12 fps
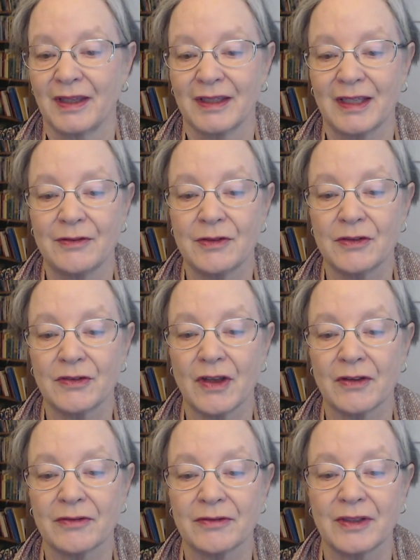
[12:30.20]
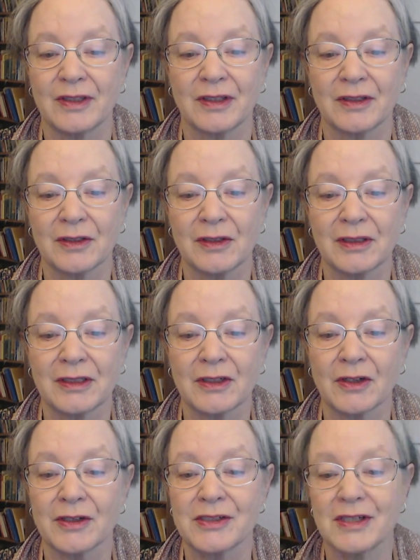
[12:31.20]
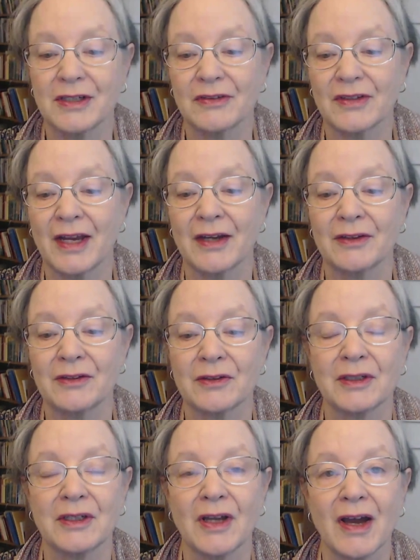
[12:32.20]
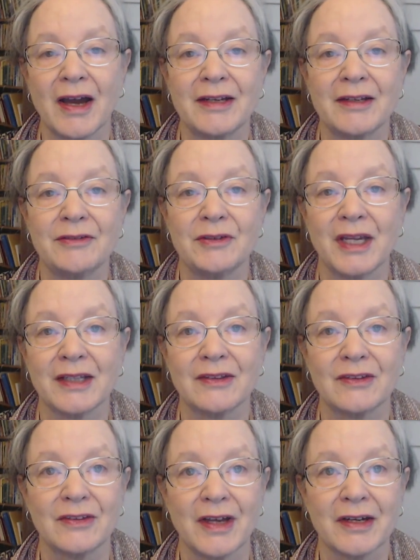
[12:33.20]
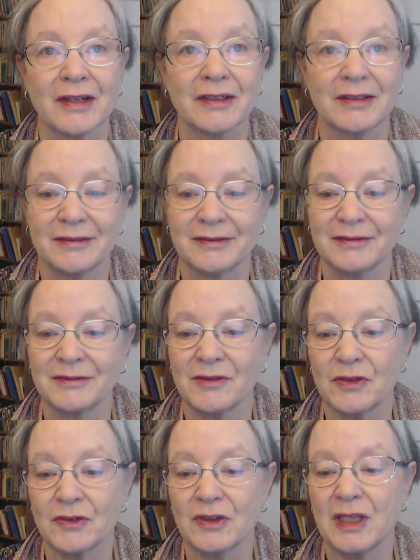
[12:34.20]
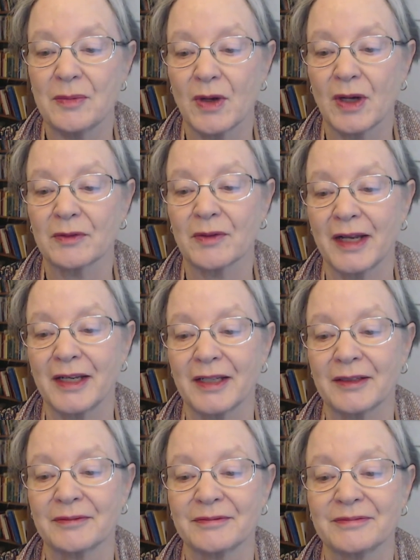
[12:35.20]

Give yourself a little encouraging sound or a nod if you get stuck. Just keep on writing.